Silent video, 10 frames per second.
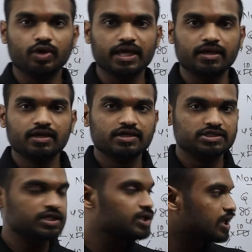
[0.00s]
Okay,
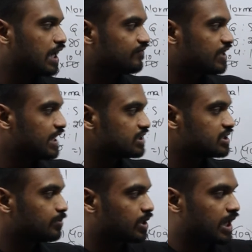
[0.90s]
see here, after adding
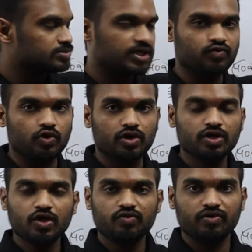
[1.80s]
some grams of
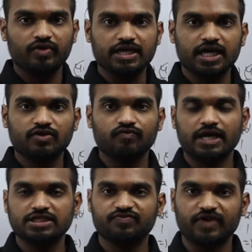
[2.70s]
gold, we will get
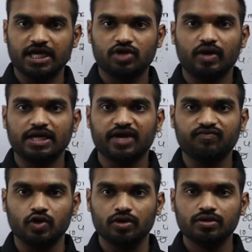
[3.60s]
what is the final quantity
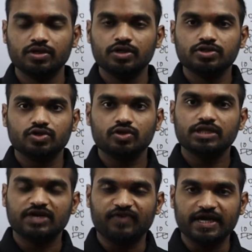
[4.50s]
of gold. So
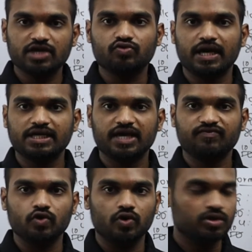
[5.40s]
that final quantity
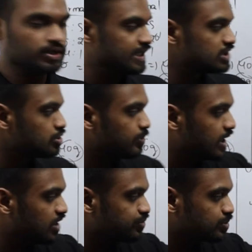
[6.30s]
of gold needs to
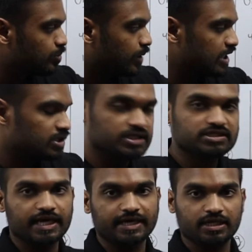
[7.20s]
be divisible by
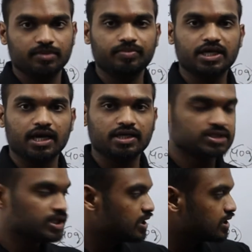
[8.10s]
this 19,
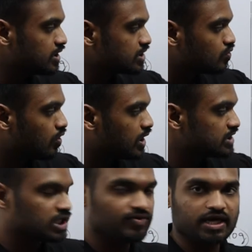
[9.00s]
because in this gold
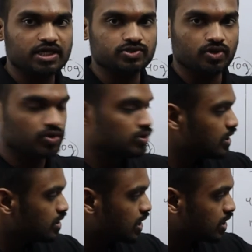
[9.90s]
and silver ratio,
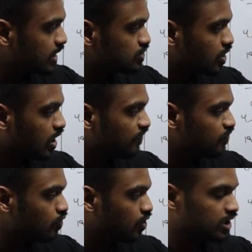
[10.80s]
the ratio
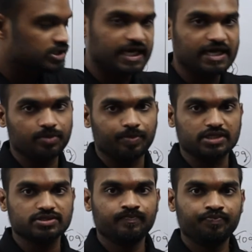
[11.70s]
of gold is 19
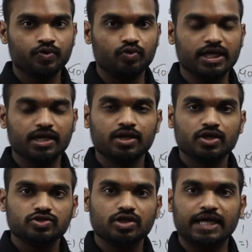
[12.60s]
parts. Okay,
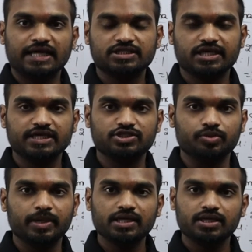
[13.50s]
so the answer needs
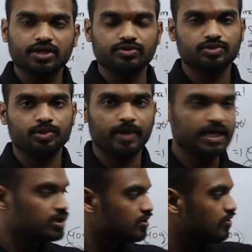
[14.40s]
to be divisible
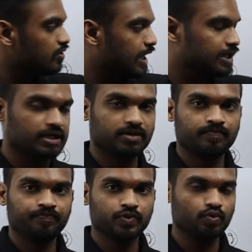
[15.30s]
by 19.
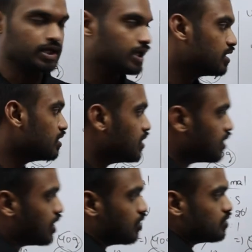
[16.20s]
Okay,
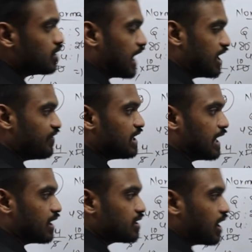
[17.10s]
now I will
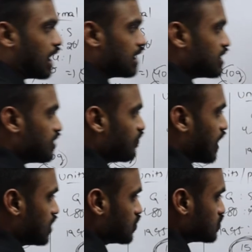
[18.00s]
add all the
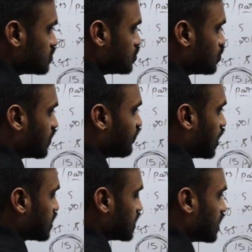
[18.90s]
values to the
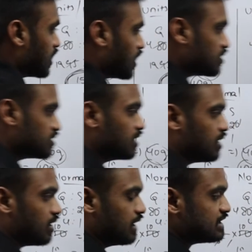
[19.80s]
40 and
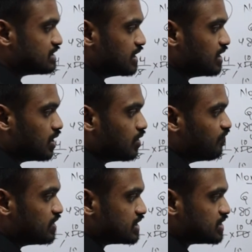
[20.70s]
let's see
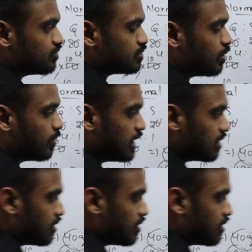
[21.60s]
which is divisible by